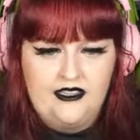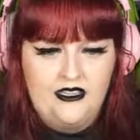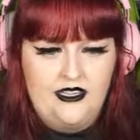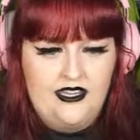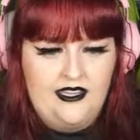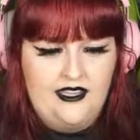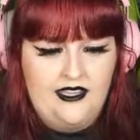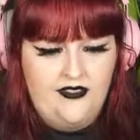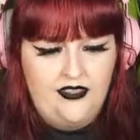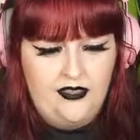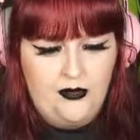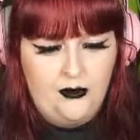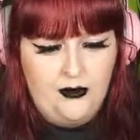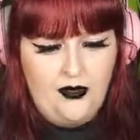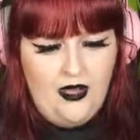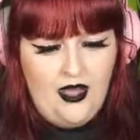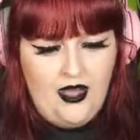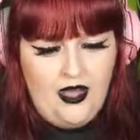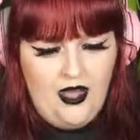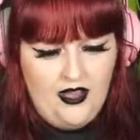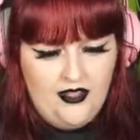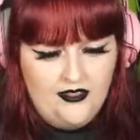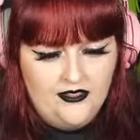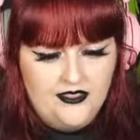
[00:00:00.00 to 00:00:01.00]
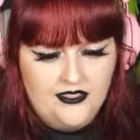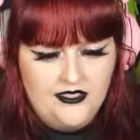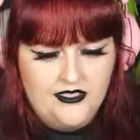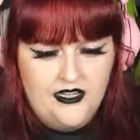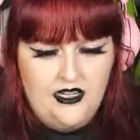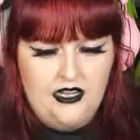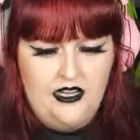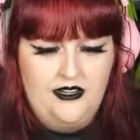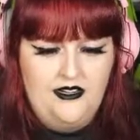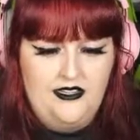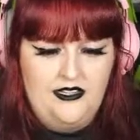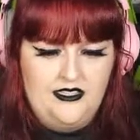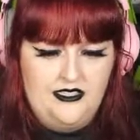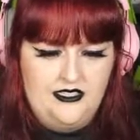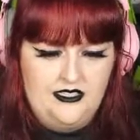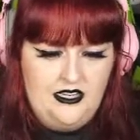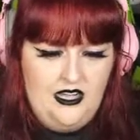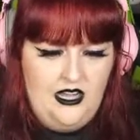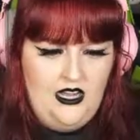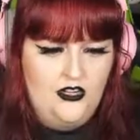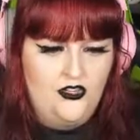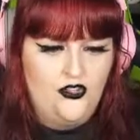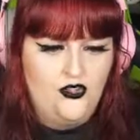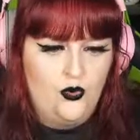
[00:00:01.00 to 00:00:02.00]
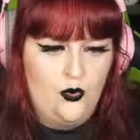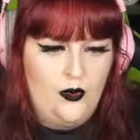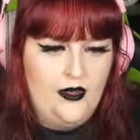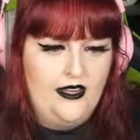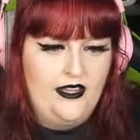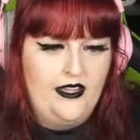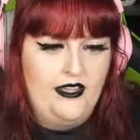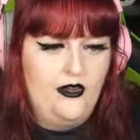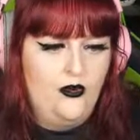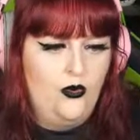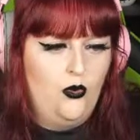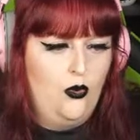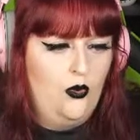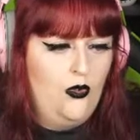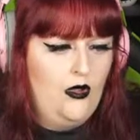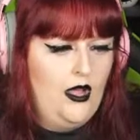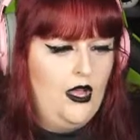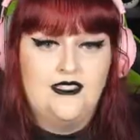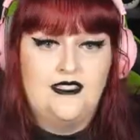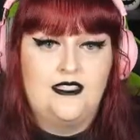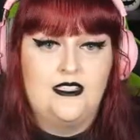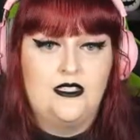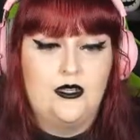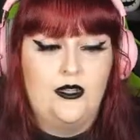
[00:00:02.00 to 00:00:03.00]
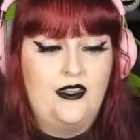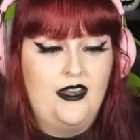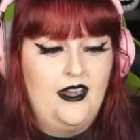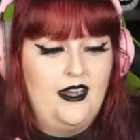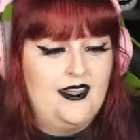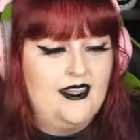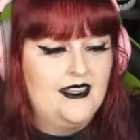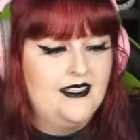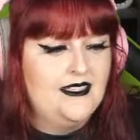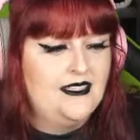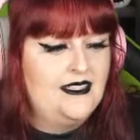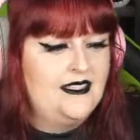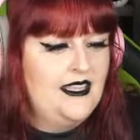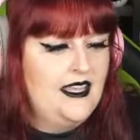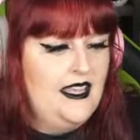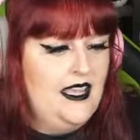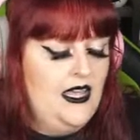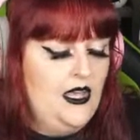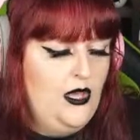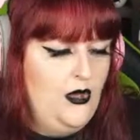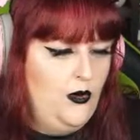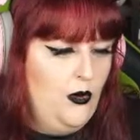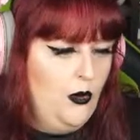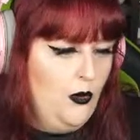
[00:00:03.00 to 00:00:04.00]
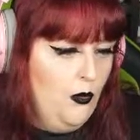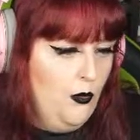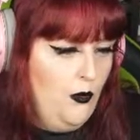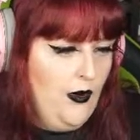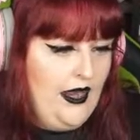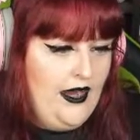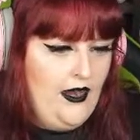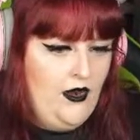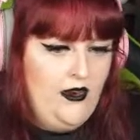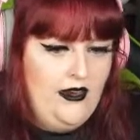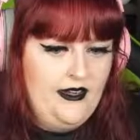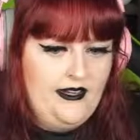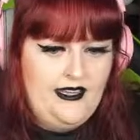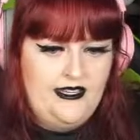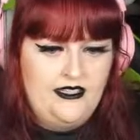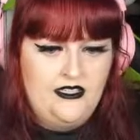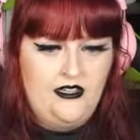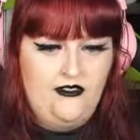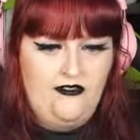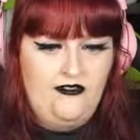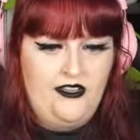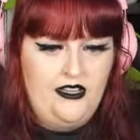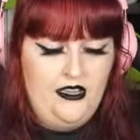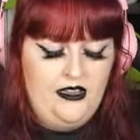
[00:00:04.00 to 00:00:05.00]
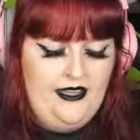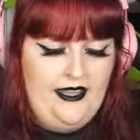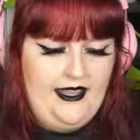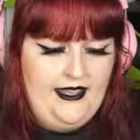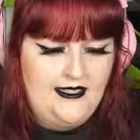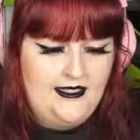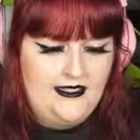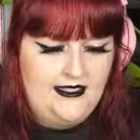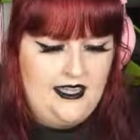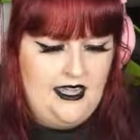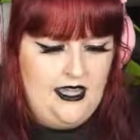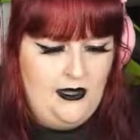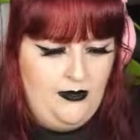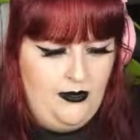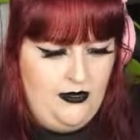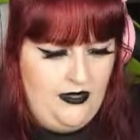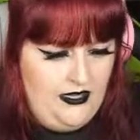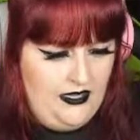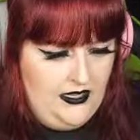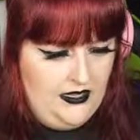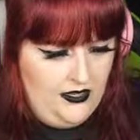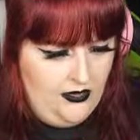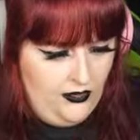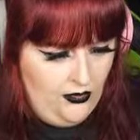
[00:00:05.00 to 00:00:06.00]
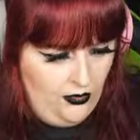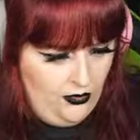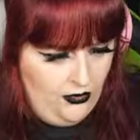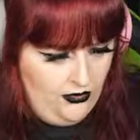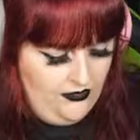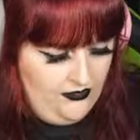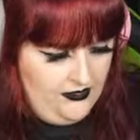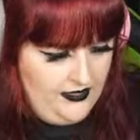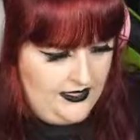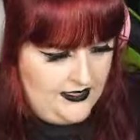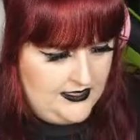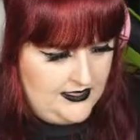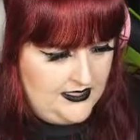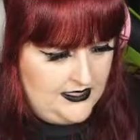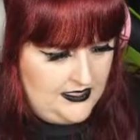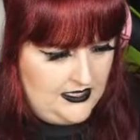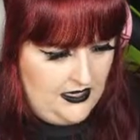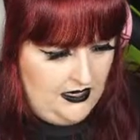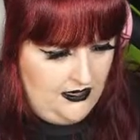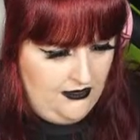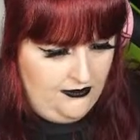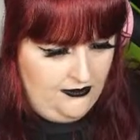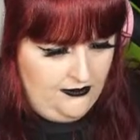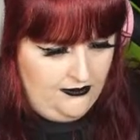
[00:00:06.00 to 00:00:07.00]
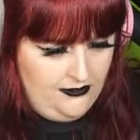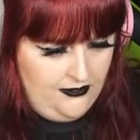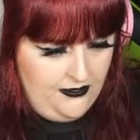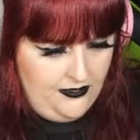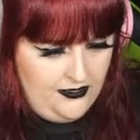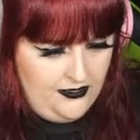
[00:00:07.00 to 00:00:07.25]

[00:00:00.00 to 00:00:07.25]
like get the paths done and start joining it all up so that I can see where I need to fit landscaping in and all of that stuff.